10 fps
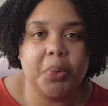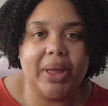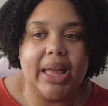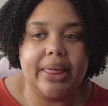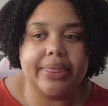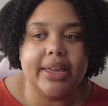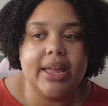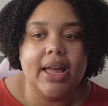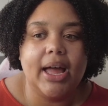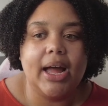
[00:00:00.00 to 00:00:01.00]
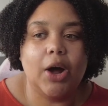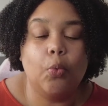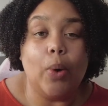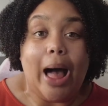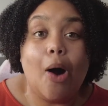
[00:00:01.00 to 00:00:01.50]
with a
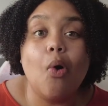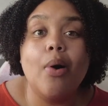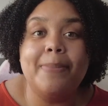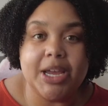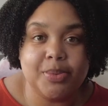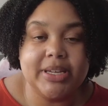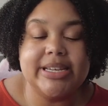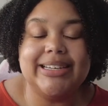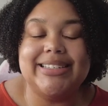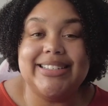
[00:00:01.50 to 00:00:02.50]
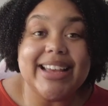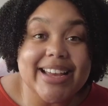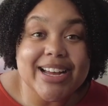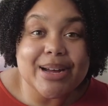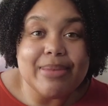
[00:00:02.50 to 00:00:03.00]
well baby
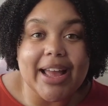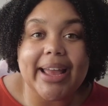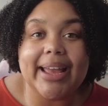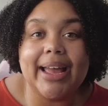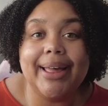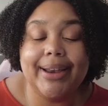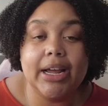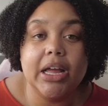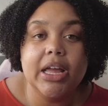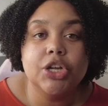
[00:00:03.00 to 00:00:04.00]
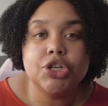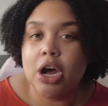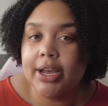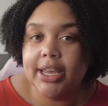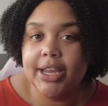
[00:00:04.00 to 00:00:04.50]
exam and
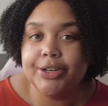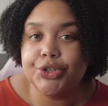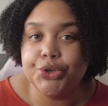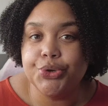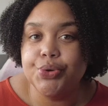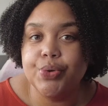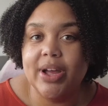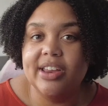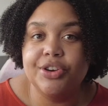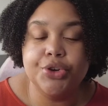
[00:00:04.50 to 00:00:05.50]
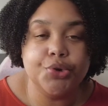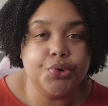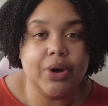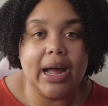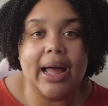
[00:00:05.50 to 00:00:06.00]
talking to
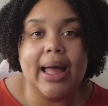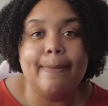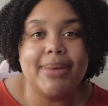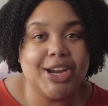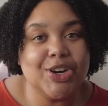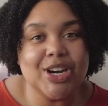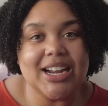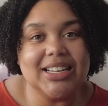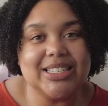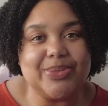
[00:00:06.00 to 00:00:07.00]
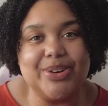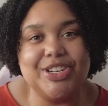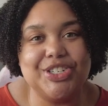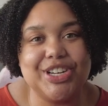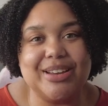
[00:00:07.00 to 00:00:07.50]
new parents,
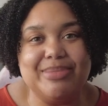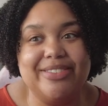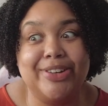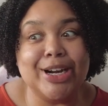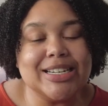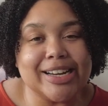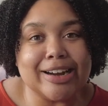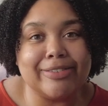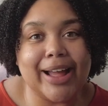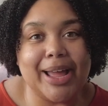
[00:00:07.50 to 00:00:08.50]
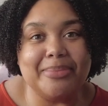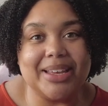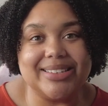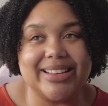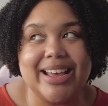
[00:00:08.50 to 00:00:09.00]
which can be very terrifying
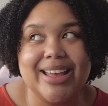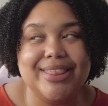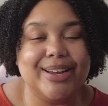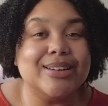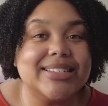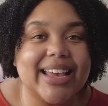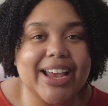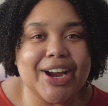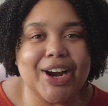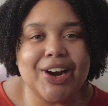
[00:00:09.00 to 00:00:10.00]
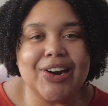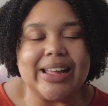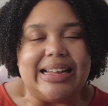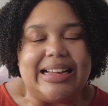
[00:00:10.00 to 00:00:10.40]
because they're scared,